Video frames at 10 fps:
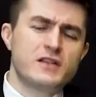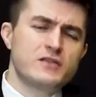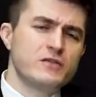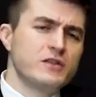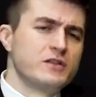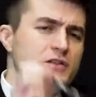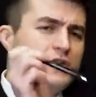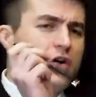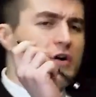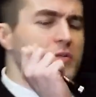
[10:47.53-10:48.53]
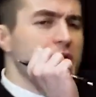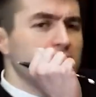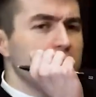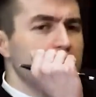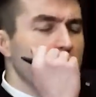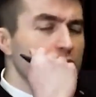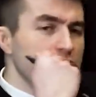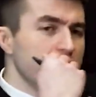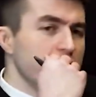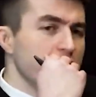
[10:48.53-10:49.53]
That's a really interesting argument. I, I
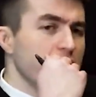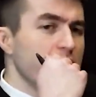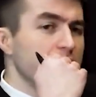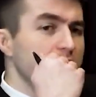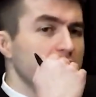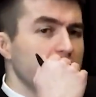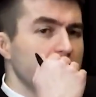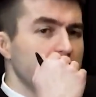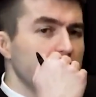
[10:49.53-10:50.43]
wonder if you're right, but I,